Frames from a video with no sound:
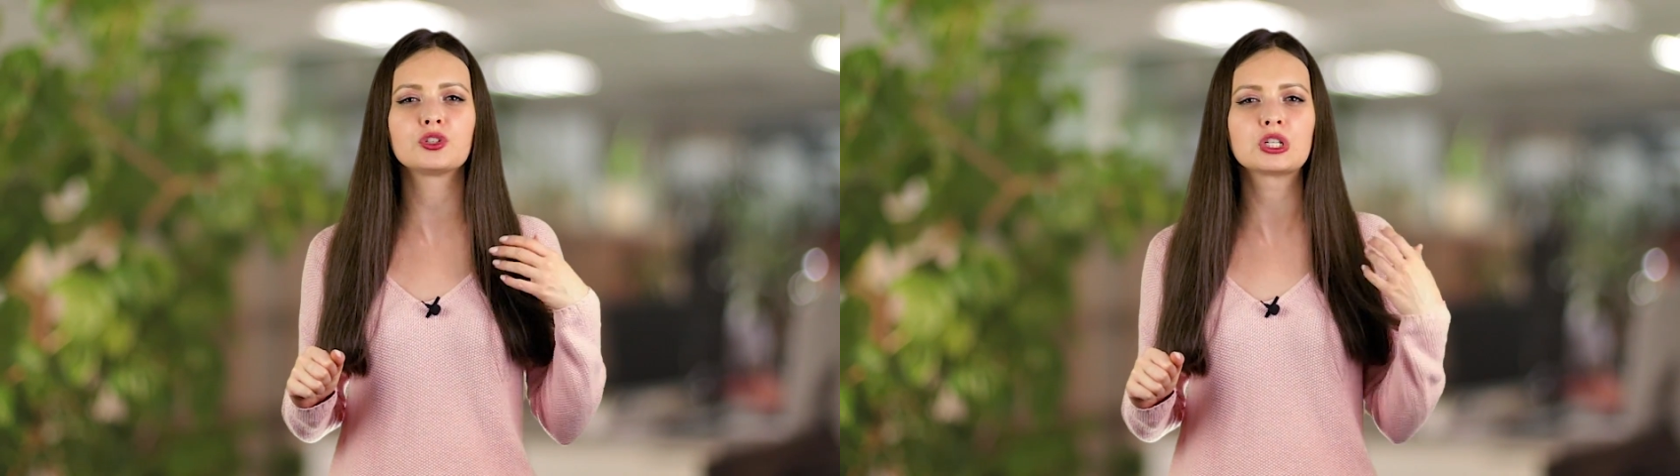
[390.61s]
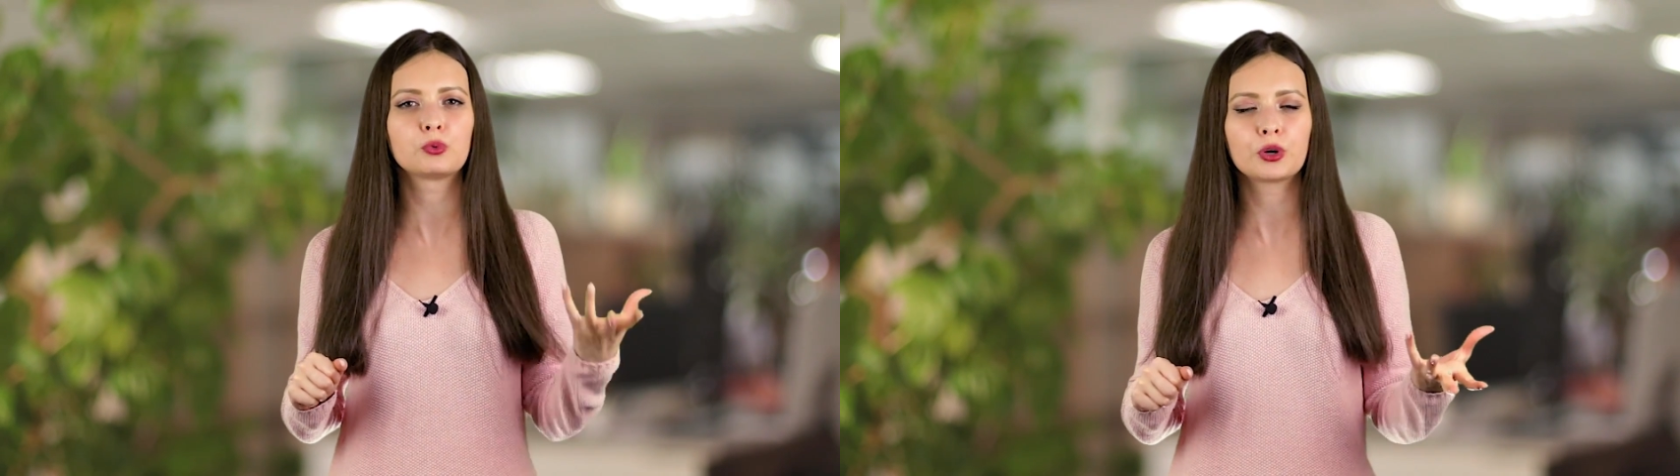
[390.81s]

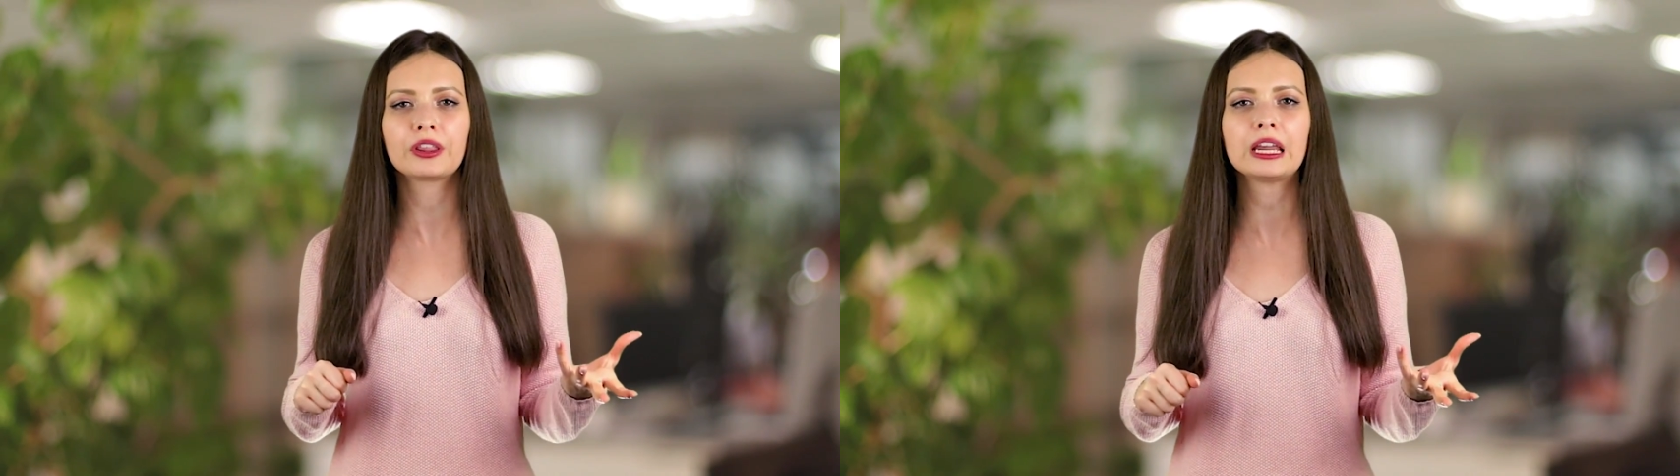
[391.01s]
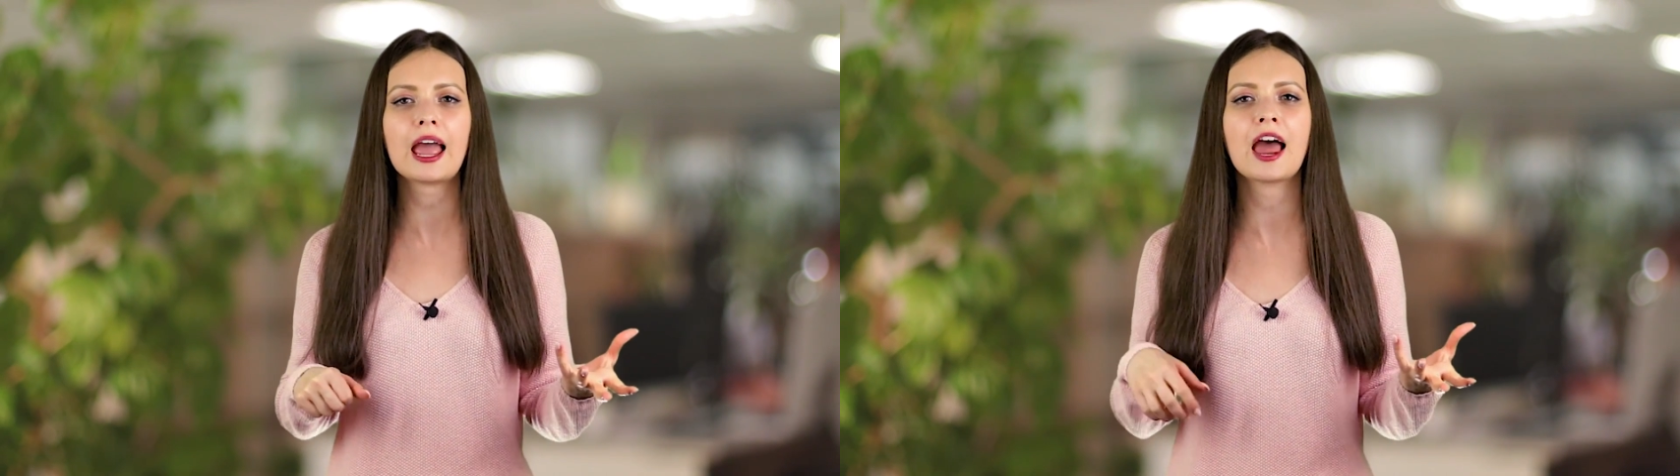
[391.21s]

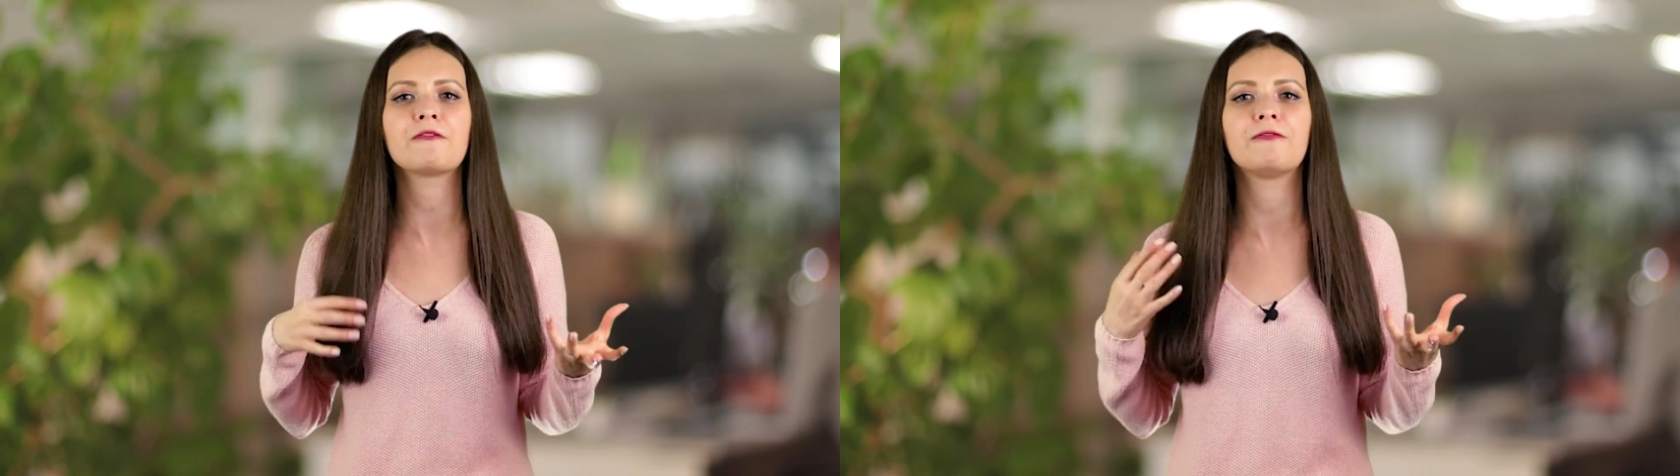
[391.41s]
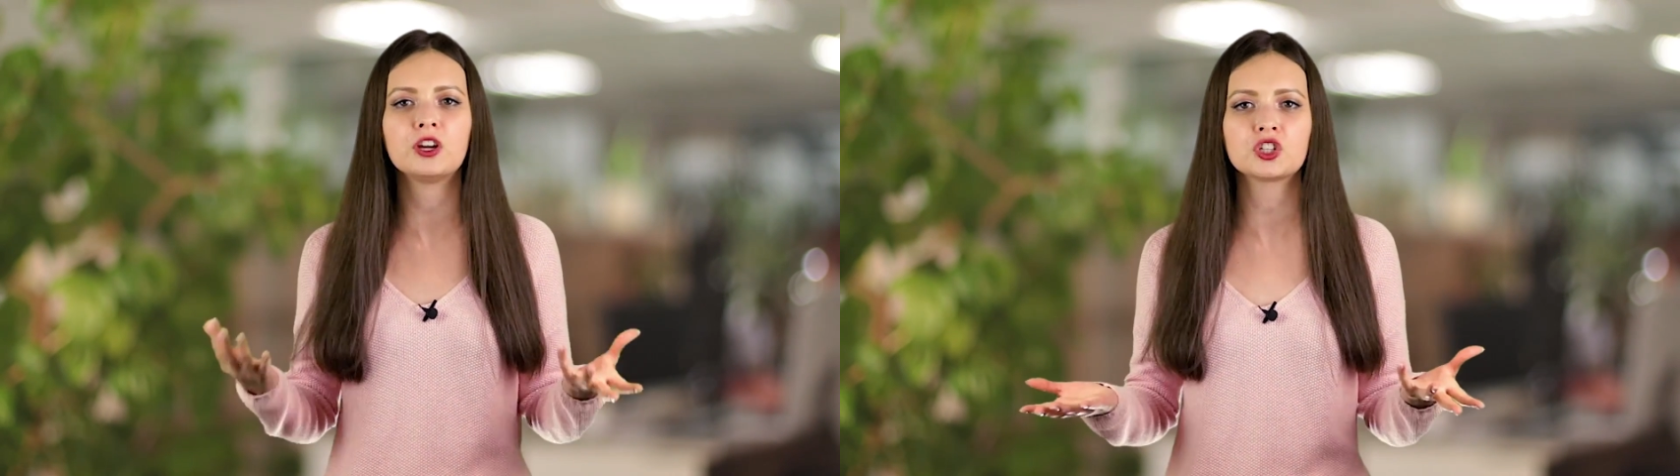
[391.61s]
trustworthy
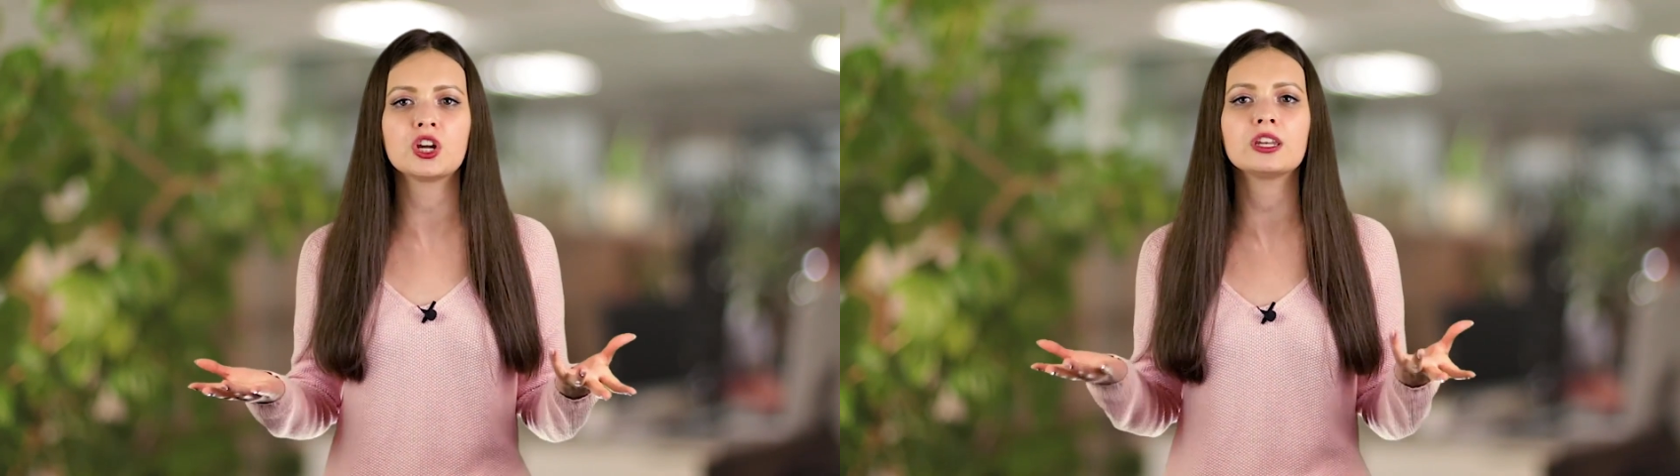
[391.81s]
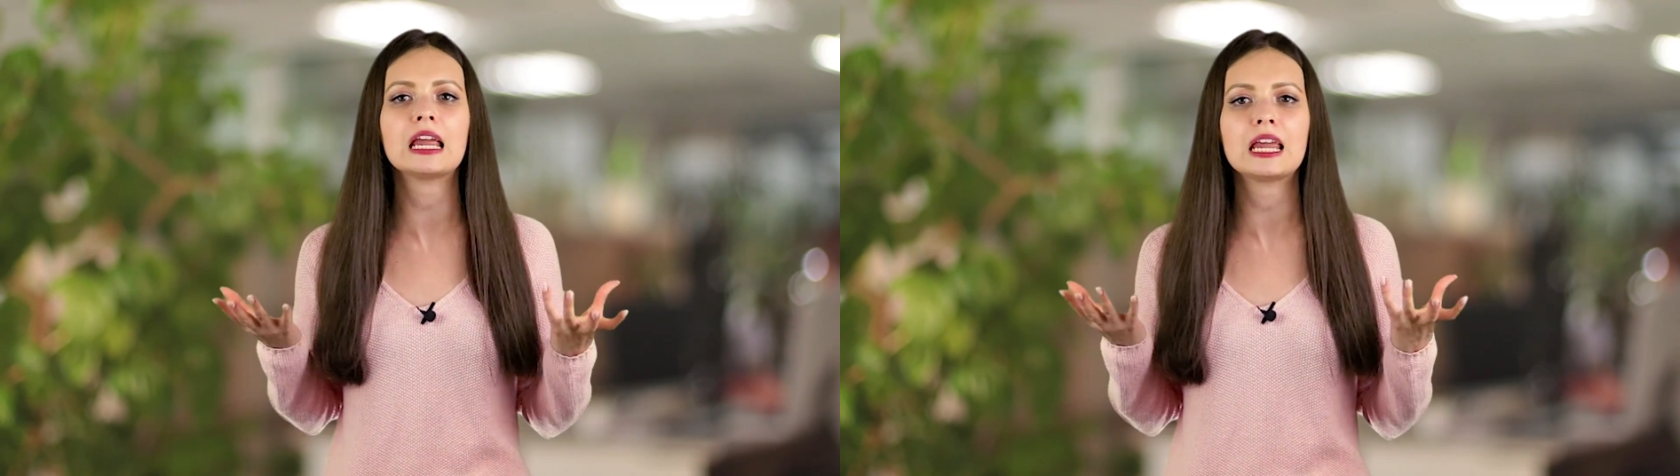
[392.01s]
and
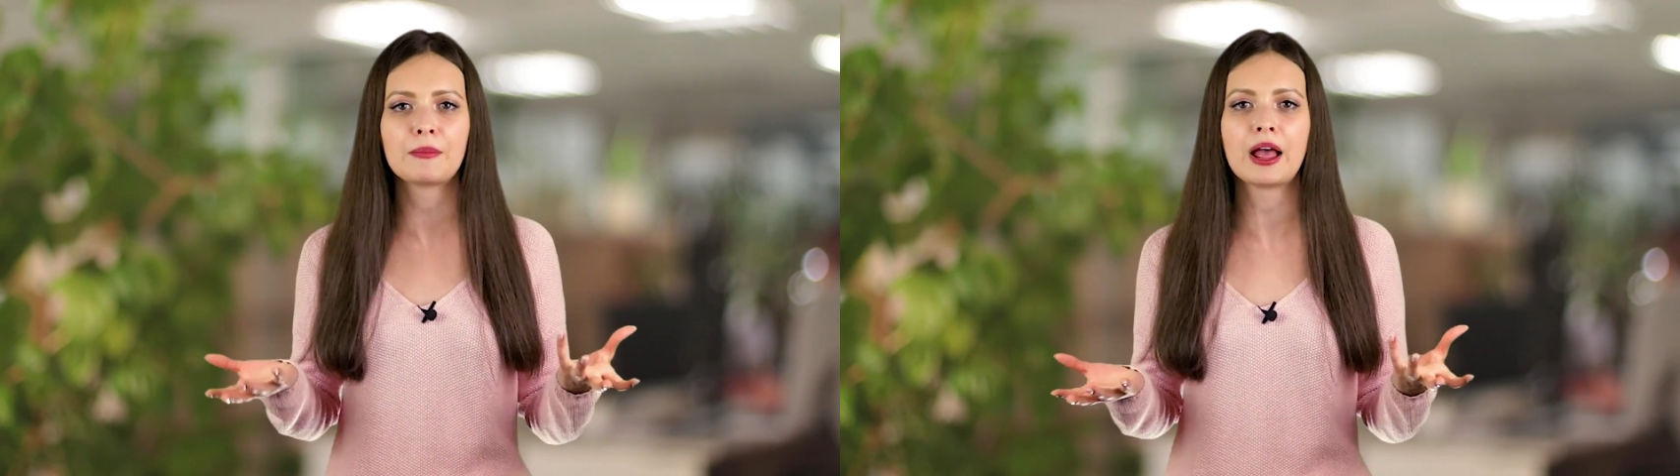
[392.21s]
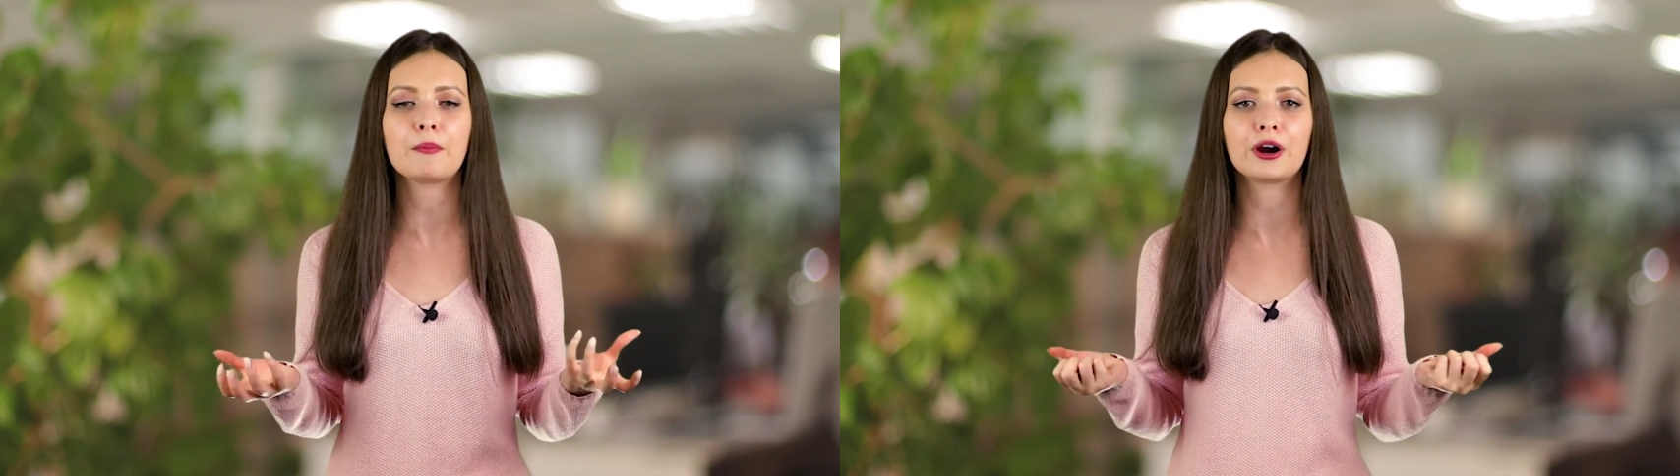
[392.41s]
efficient
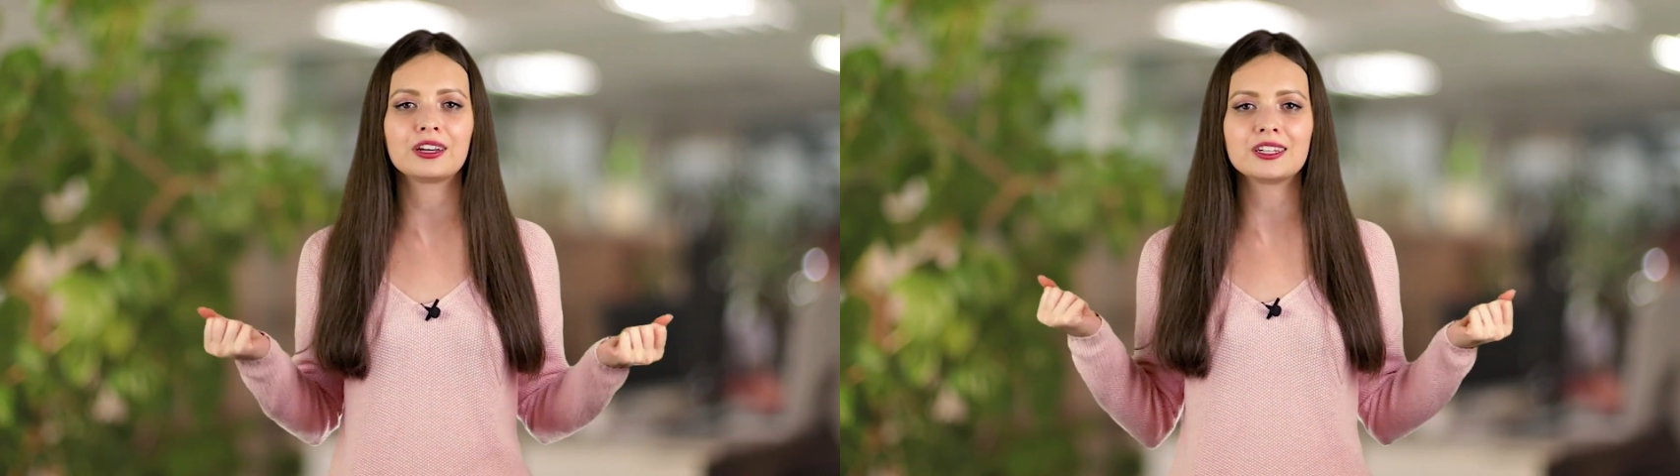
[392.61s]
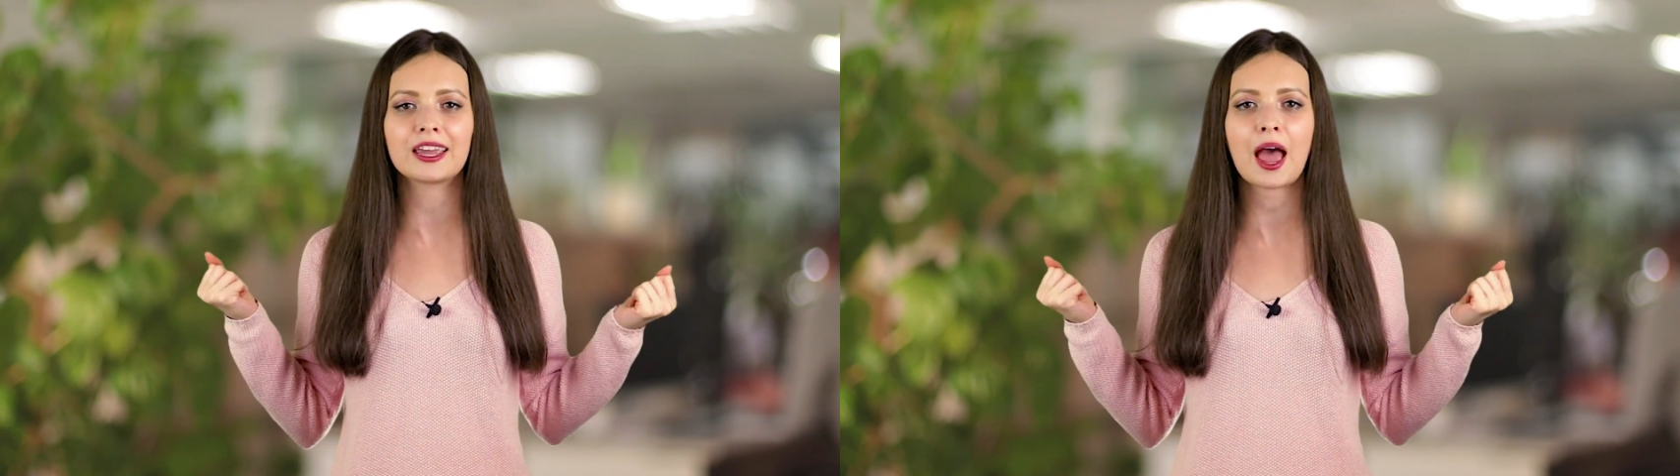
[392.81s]
email
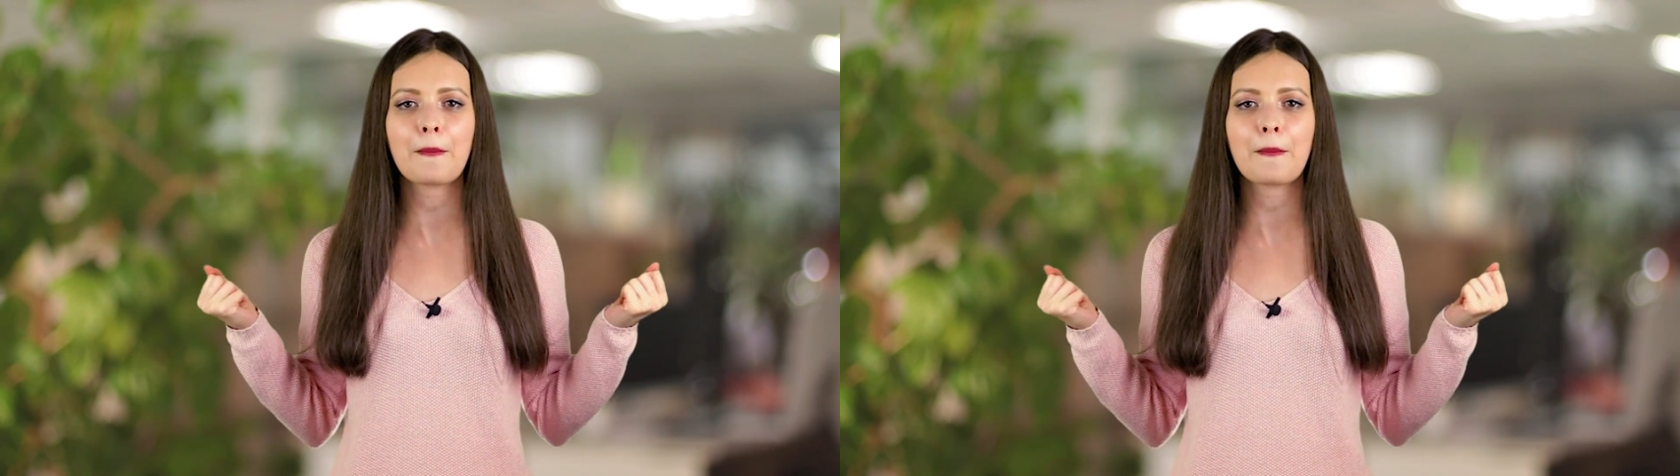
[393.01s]
marketing